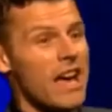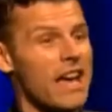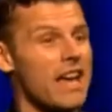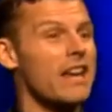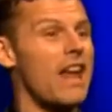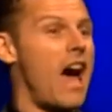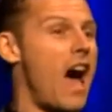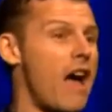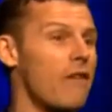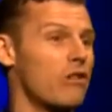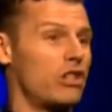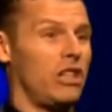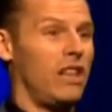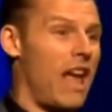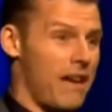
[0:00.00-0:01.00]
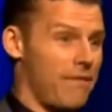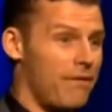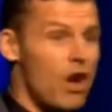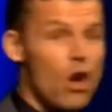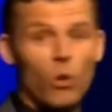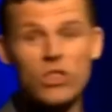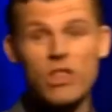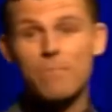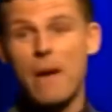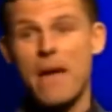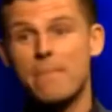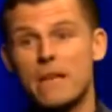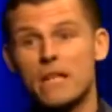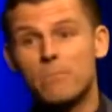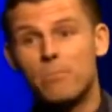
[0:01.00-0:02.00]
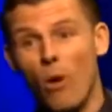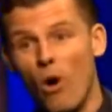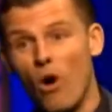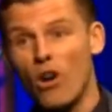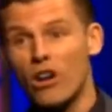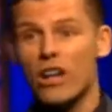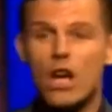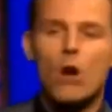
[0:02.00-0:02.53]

in Irish life. When the baby is born,